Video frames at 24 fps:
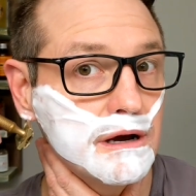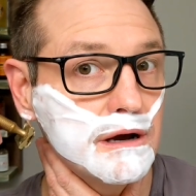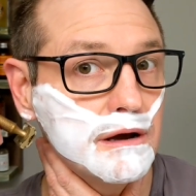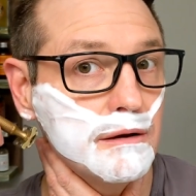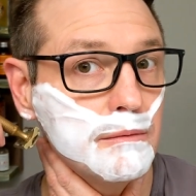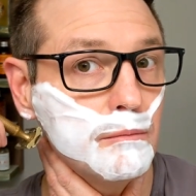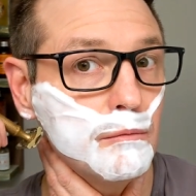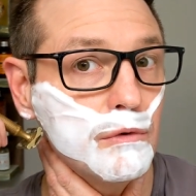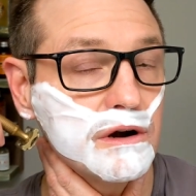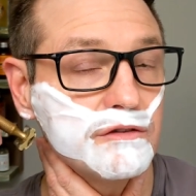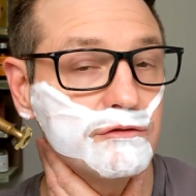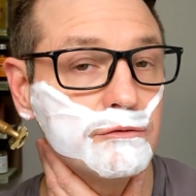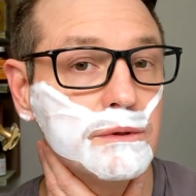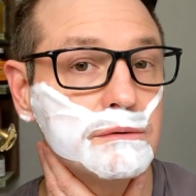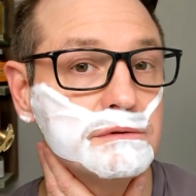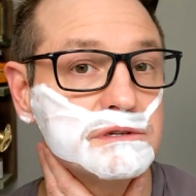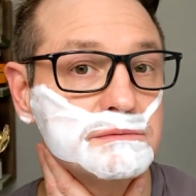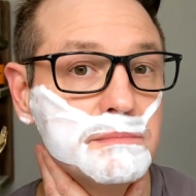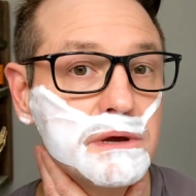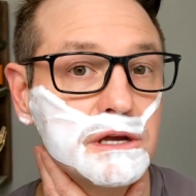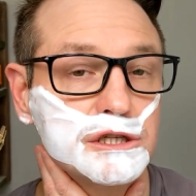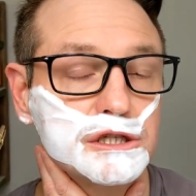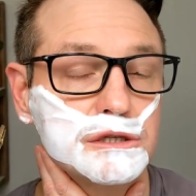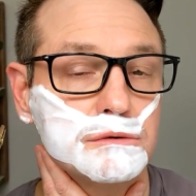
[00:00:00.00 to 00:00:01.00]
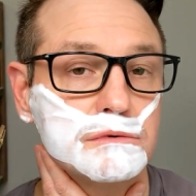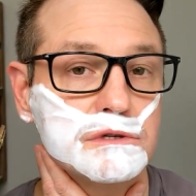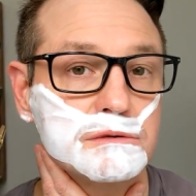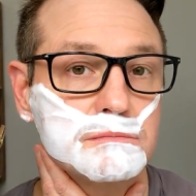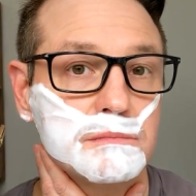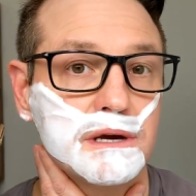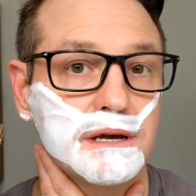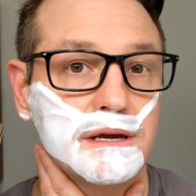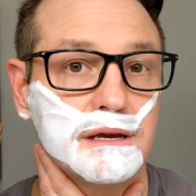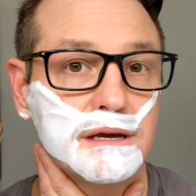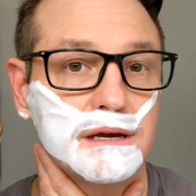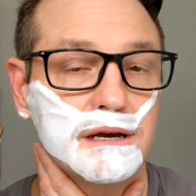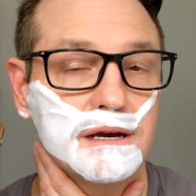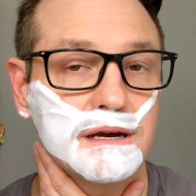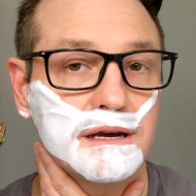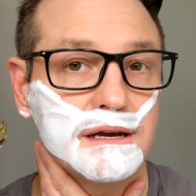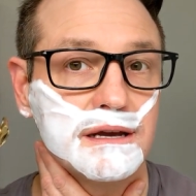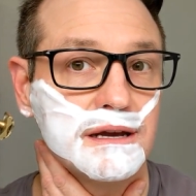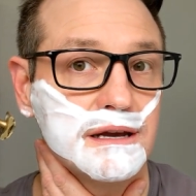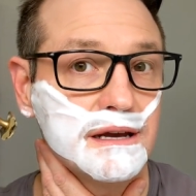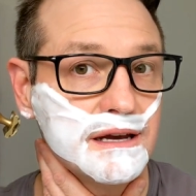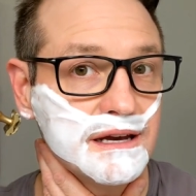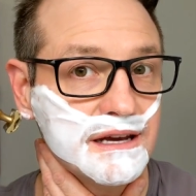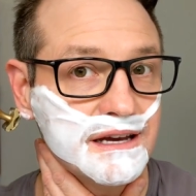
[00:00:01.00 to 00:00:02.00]
Um, one of them that was mentioned was my uh,
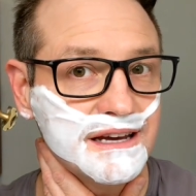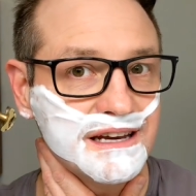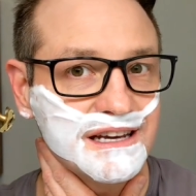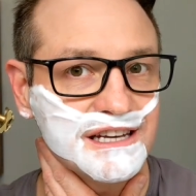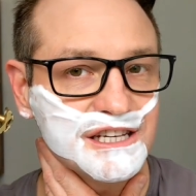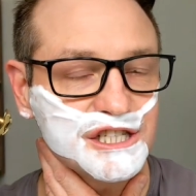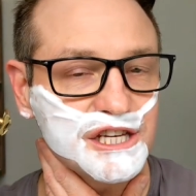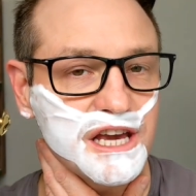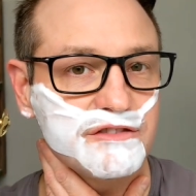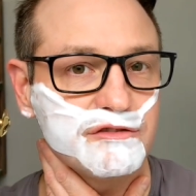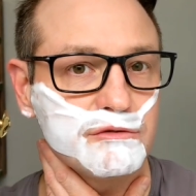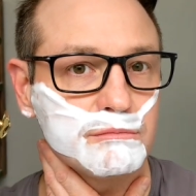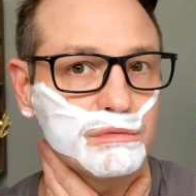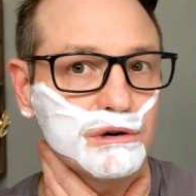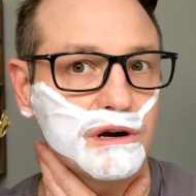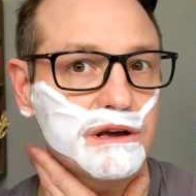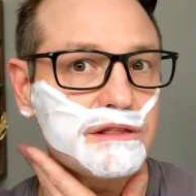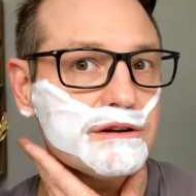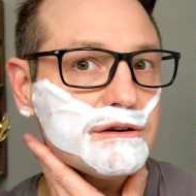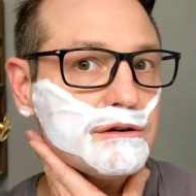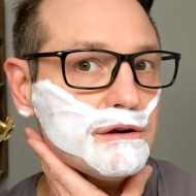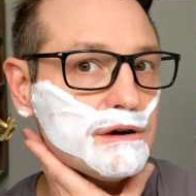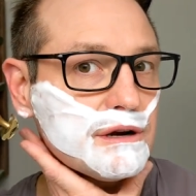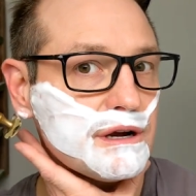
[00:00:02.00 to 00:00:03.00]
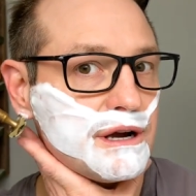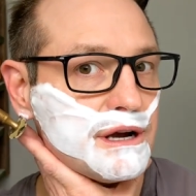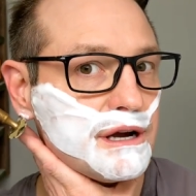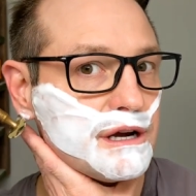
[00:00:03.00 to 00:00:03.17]
shaven brother,